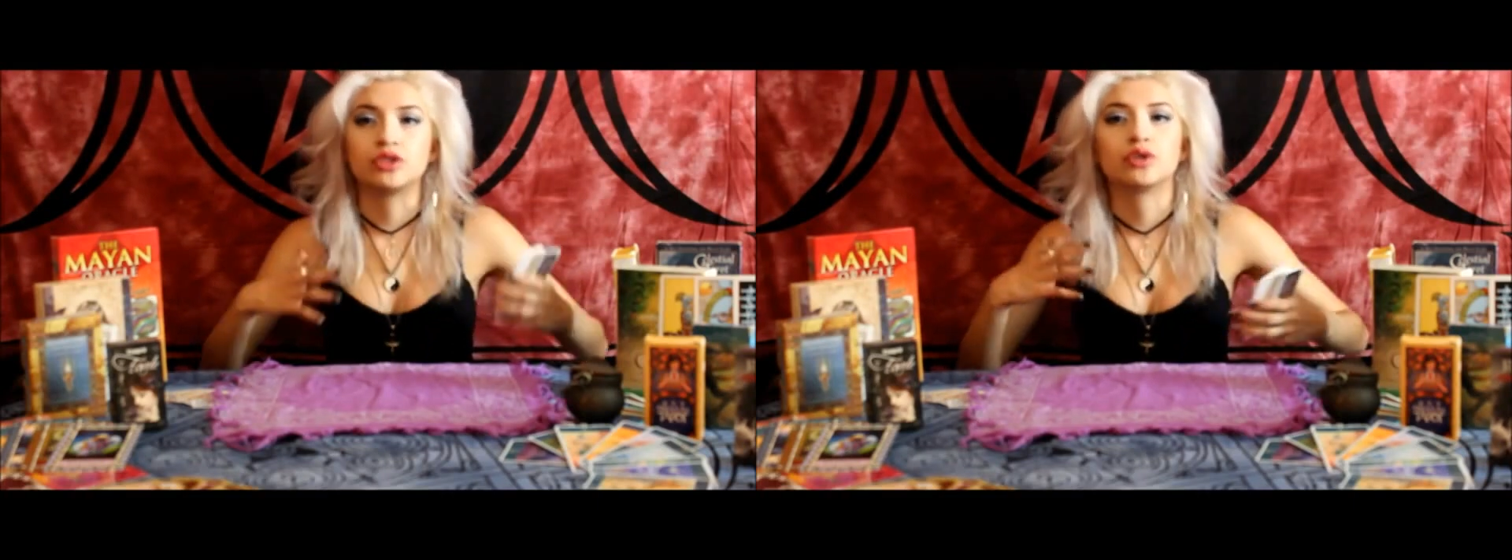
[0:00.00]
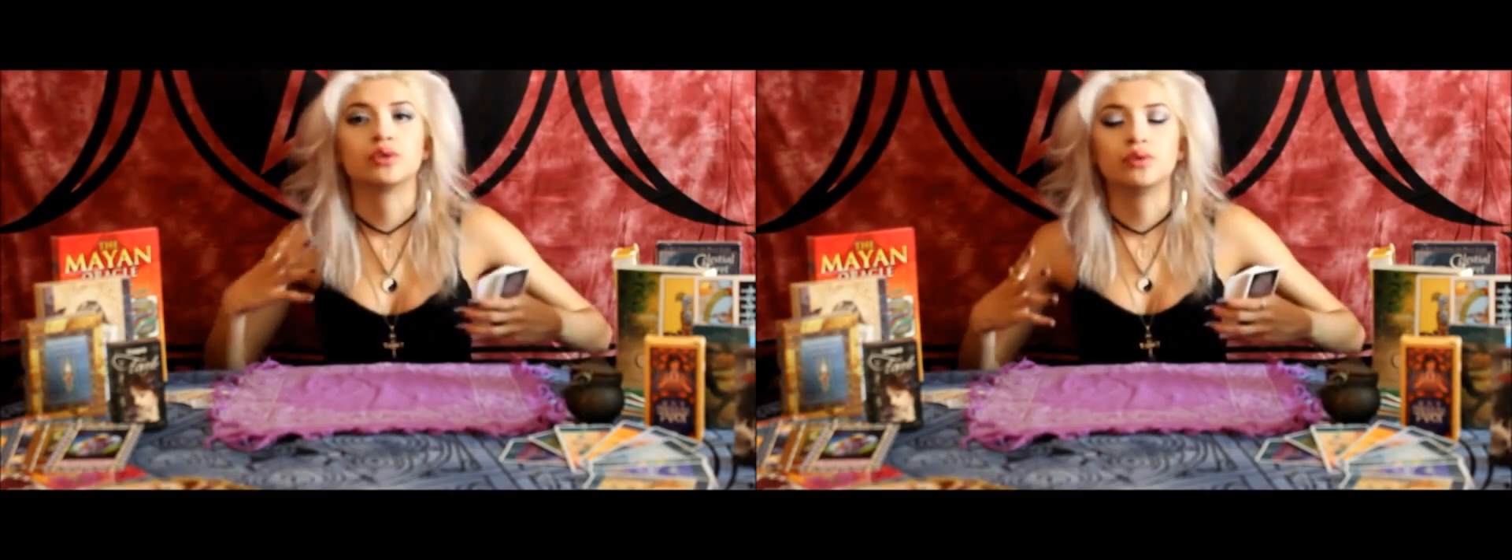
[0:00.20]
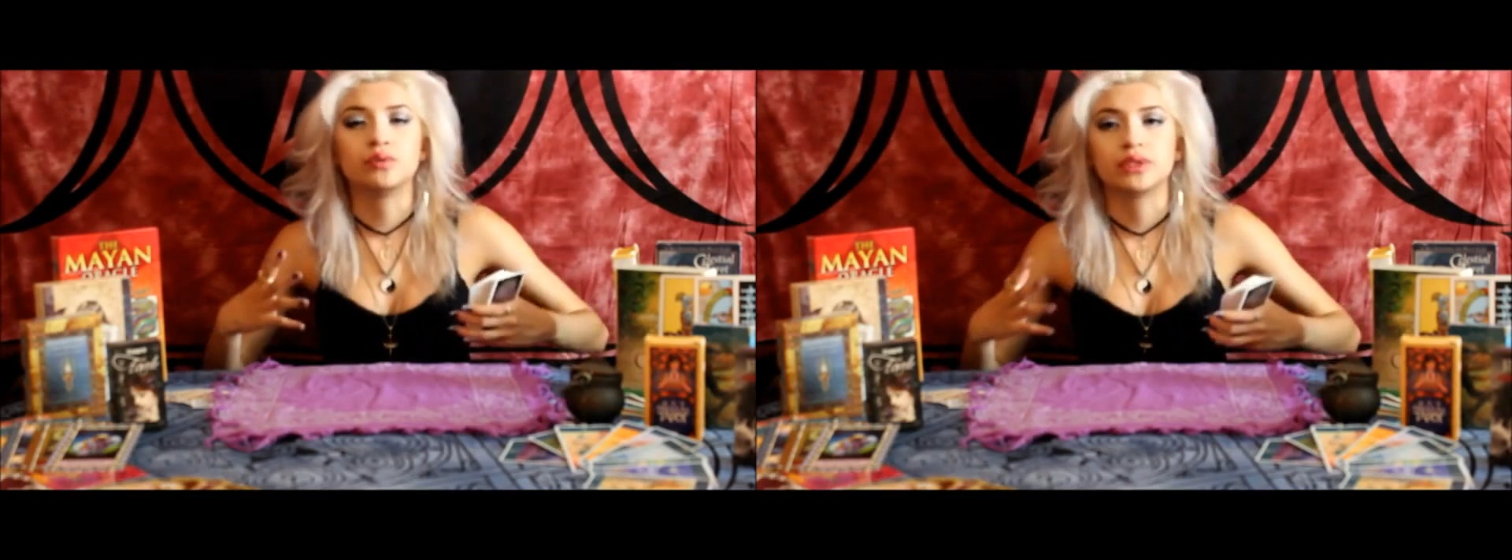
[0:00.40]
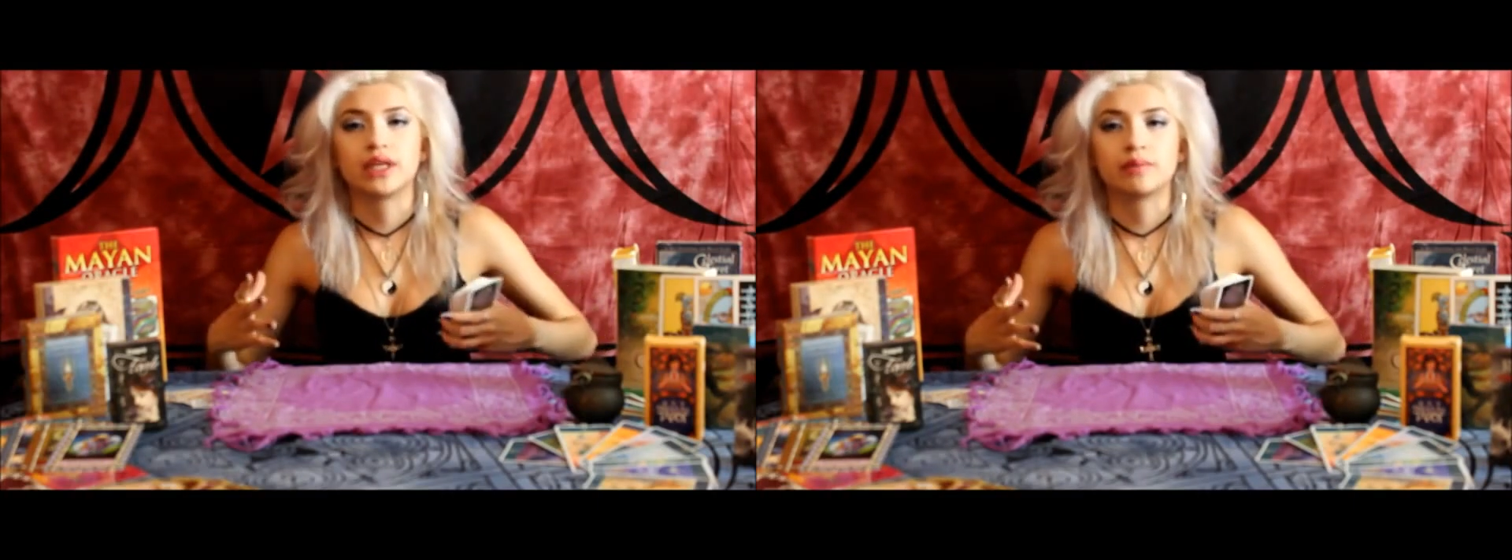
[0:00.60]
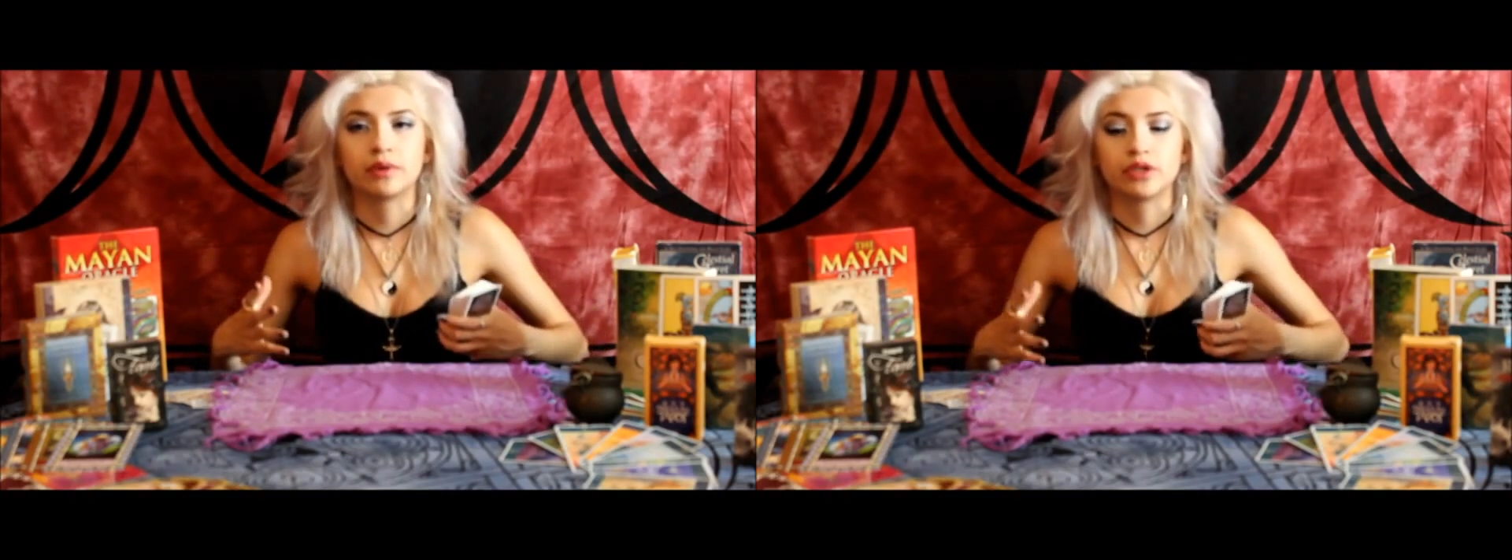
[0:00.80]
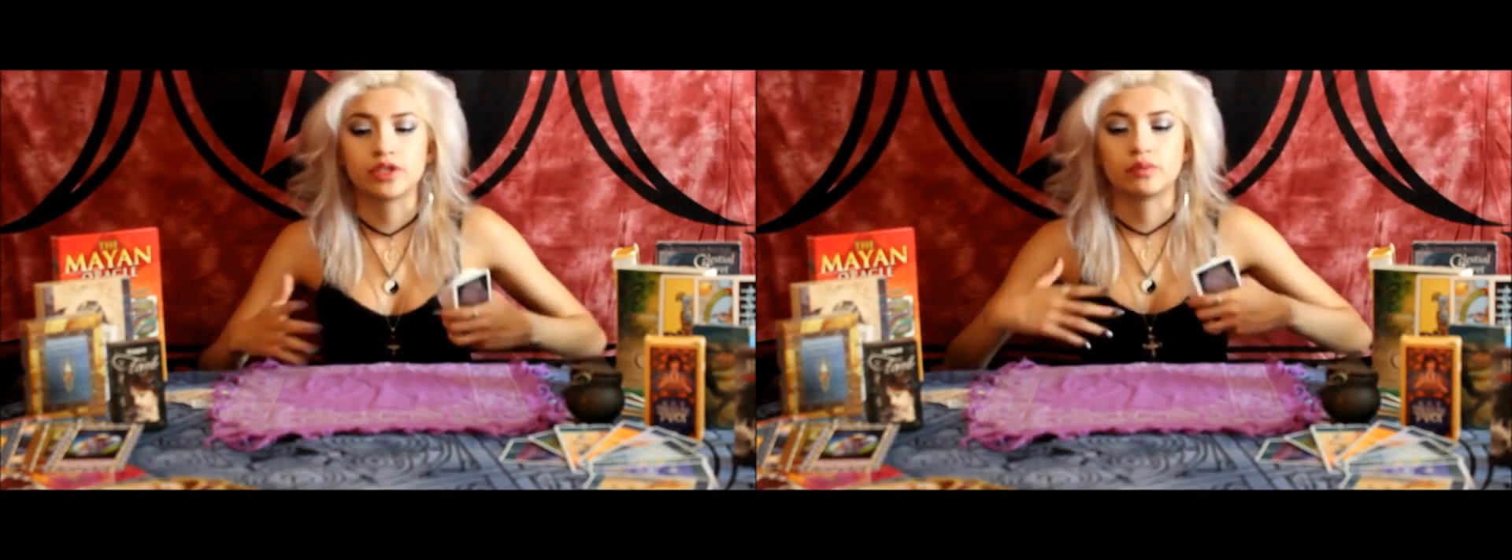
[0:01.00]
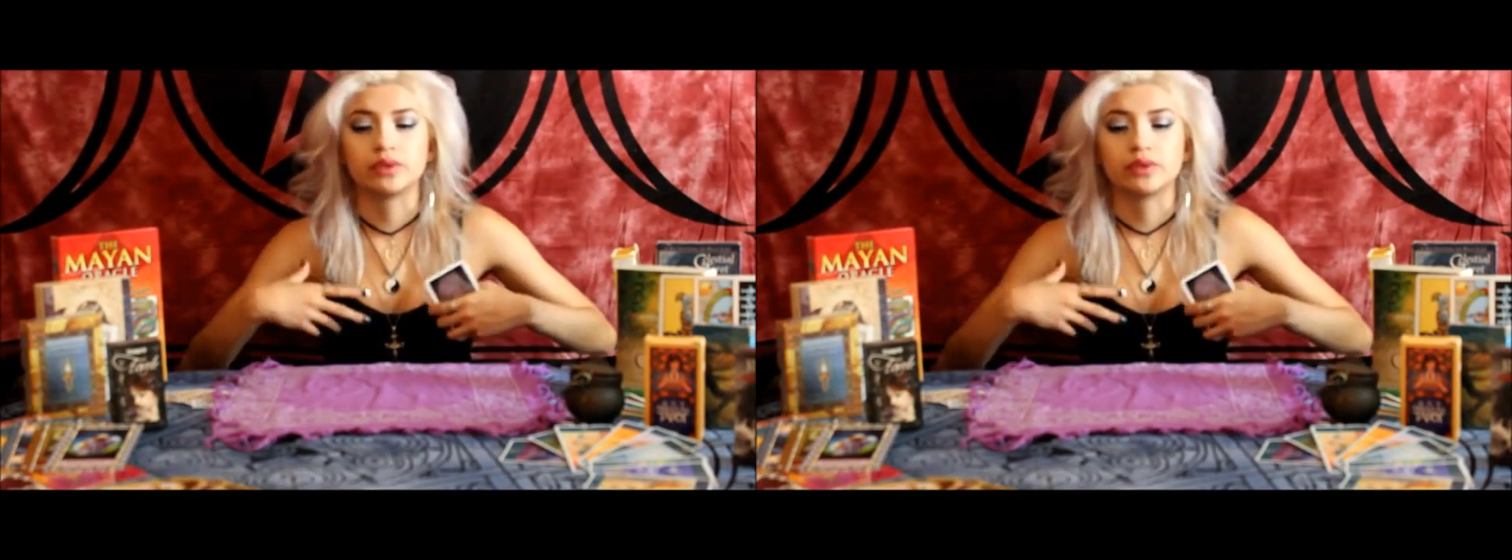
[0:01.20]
attuned with that person